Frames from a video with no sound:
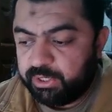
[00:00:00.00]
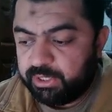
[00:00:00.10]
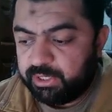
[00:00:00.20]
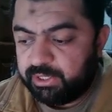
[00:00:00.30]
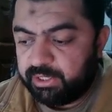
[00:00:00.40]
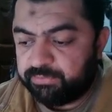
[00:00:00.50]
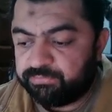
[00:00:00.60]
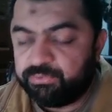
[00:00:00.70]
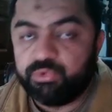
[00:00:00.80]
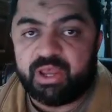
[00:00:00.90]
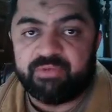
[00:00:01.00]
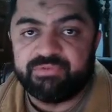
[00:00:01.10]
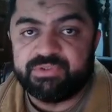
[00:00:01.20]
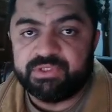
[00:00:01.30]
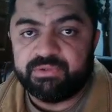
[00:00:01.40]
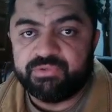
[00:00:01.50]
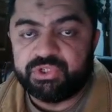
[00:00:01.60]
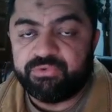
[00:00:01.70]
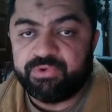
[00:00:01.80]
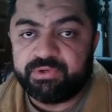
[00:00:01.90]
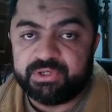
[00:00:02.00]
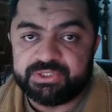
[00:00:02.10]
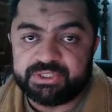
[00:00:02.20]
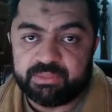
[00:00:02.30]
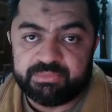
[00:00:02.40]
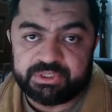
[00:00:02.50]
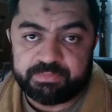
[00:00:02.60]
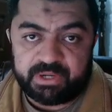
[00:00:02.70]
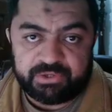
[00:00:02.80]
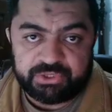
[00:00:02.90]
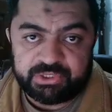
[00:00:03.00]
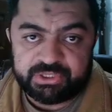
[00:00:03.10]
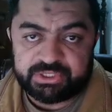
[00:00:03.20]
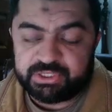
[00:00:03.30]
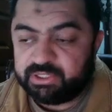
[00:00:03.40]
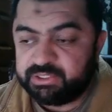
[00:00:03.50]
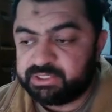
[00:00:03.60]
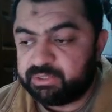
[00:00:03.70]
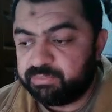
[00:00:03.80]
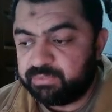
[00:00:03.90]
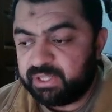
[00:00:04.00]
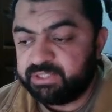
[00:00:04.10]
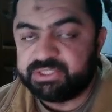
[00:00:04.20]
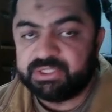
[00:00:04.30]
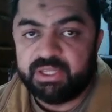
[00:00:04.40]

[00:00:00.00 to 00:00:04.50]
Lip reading: if you have generated some spreadsheets and some things